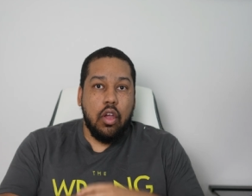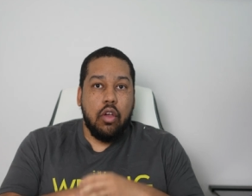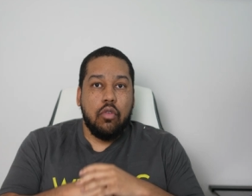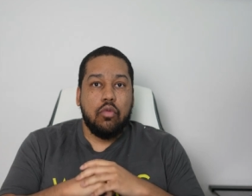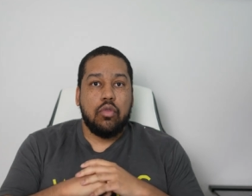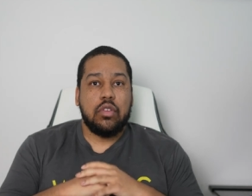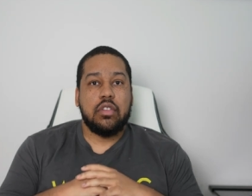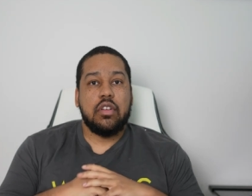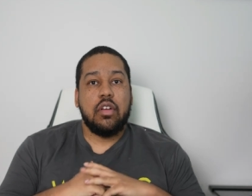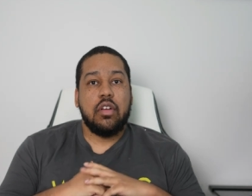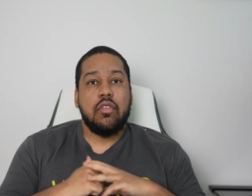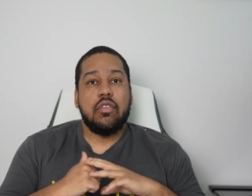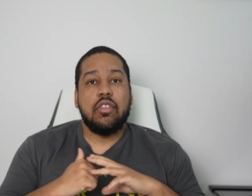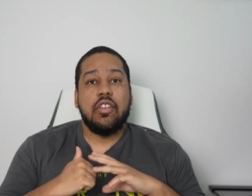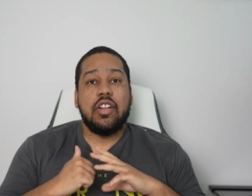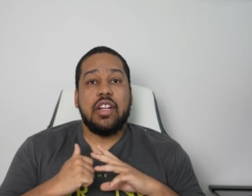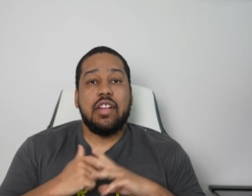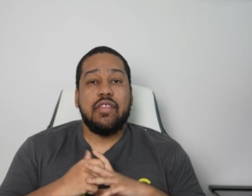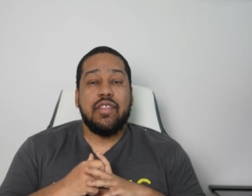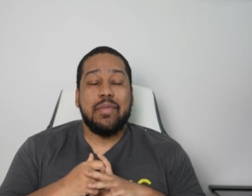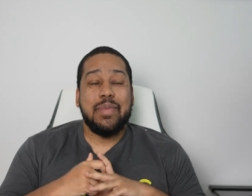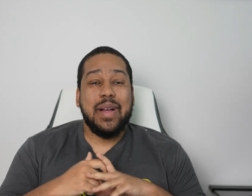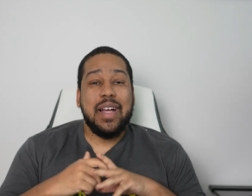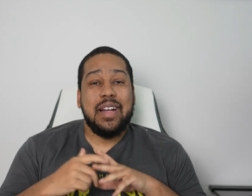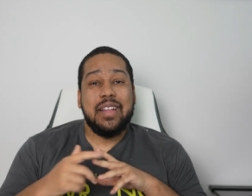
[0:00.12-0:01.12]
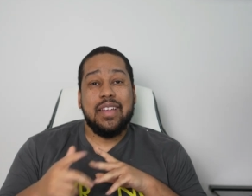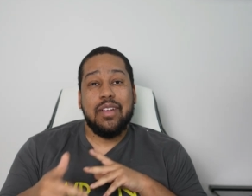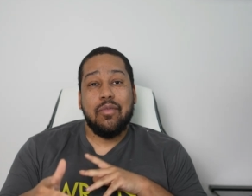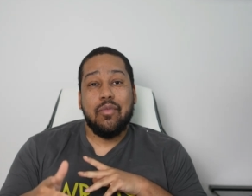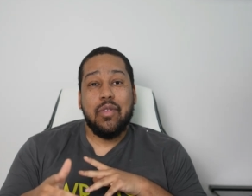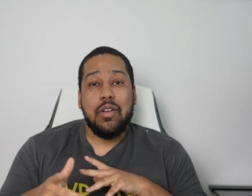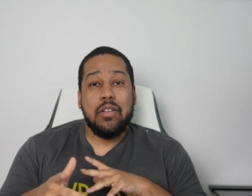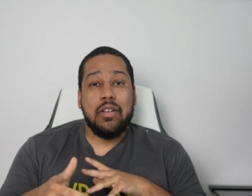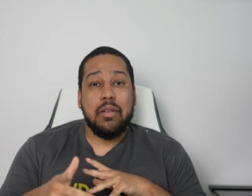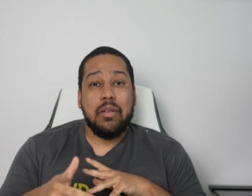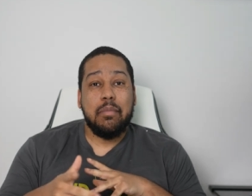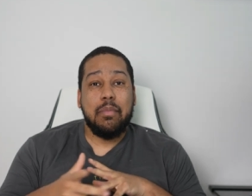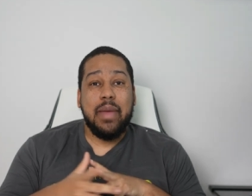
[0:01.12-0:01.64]
What's going on, everybody, and
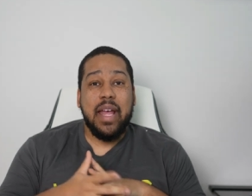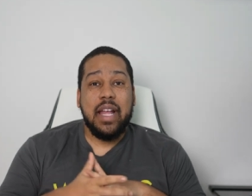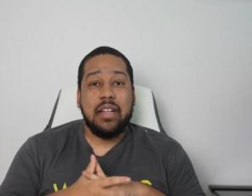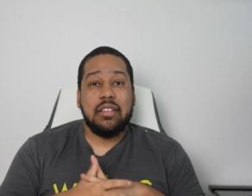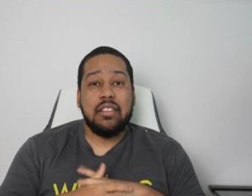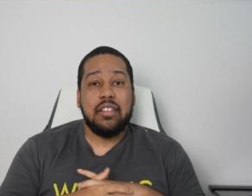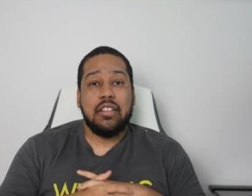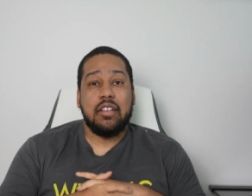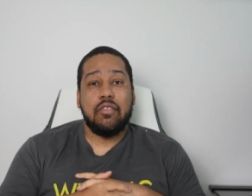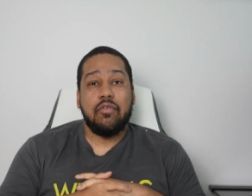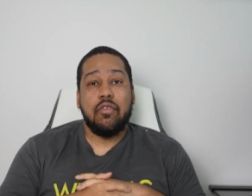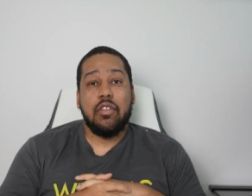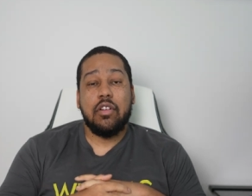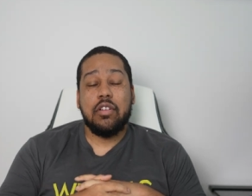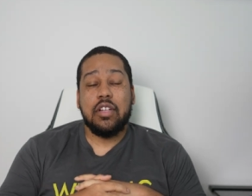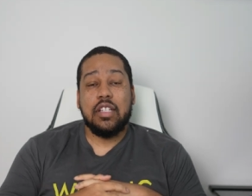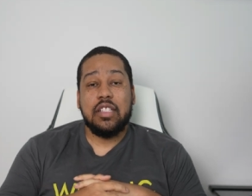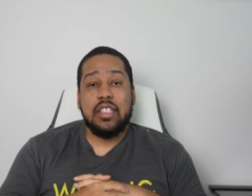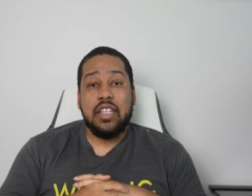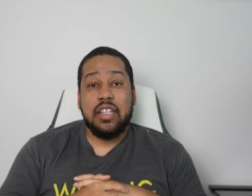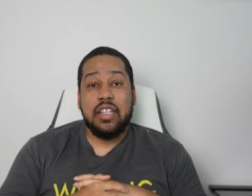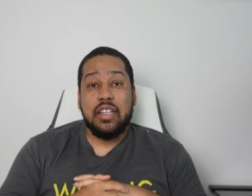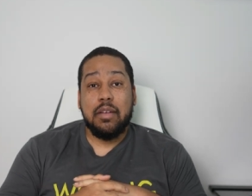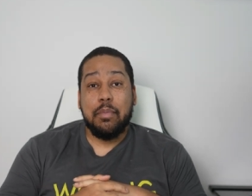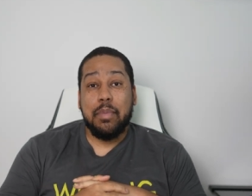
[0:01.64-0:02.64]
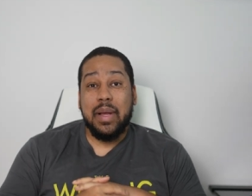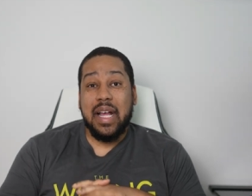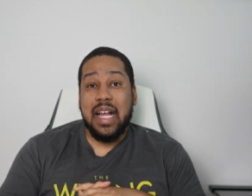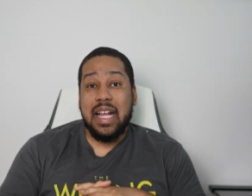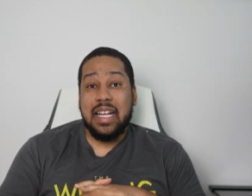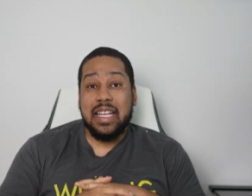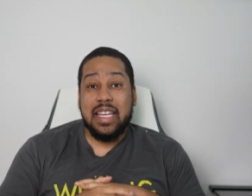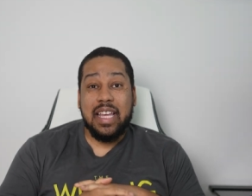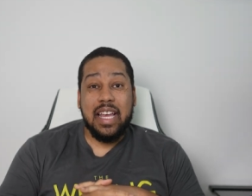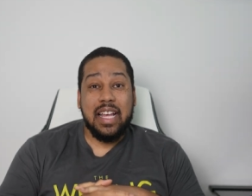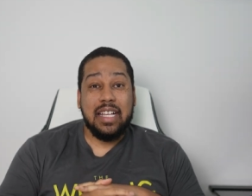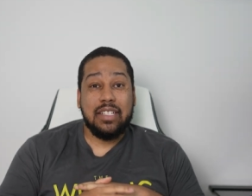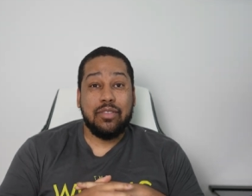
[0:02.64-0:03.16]
welcome back to the Wrong Agenda
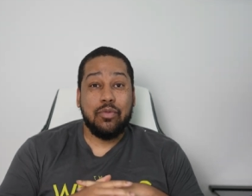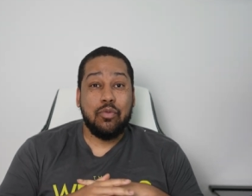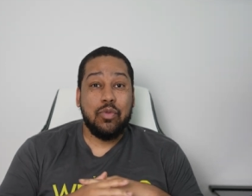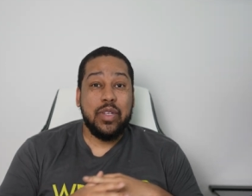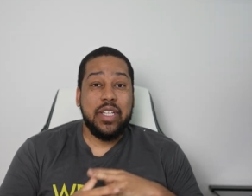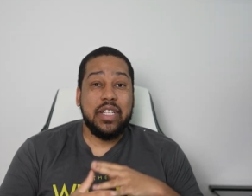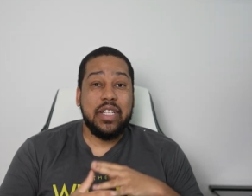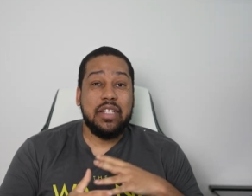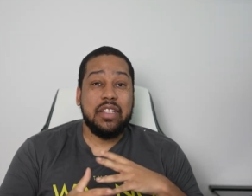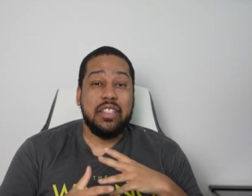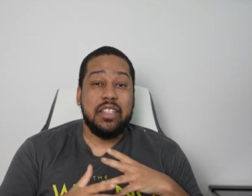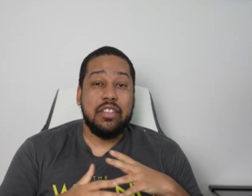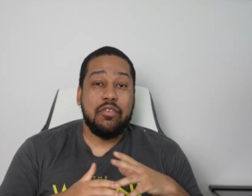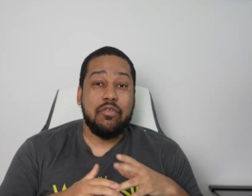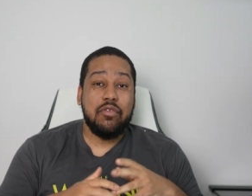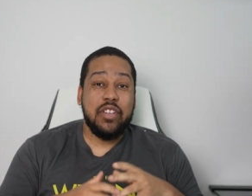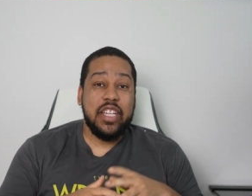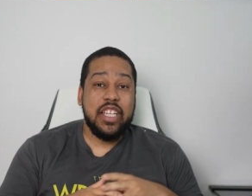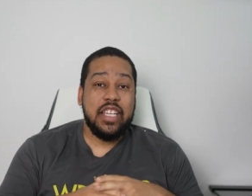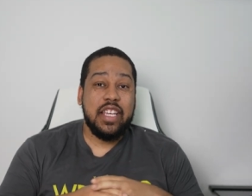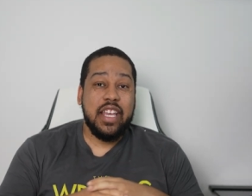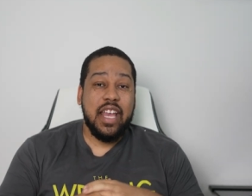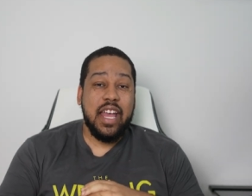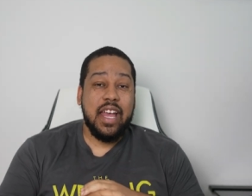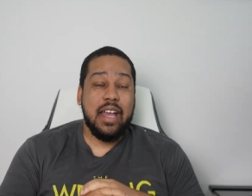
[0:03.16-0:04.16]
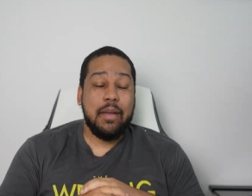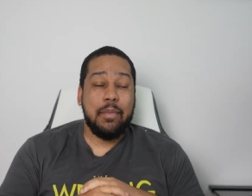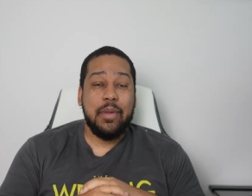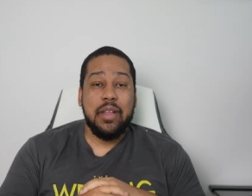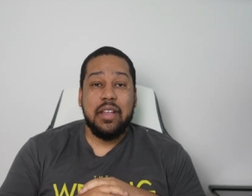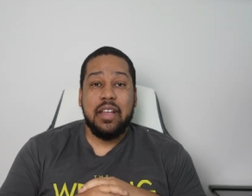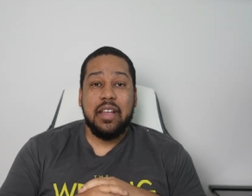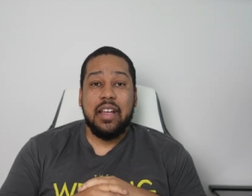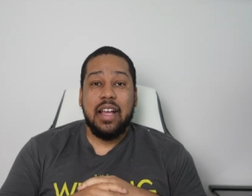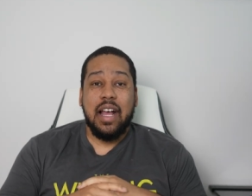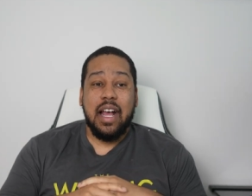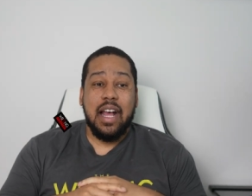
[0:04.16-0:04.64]
Podcast Weekly Recap.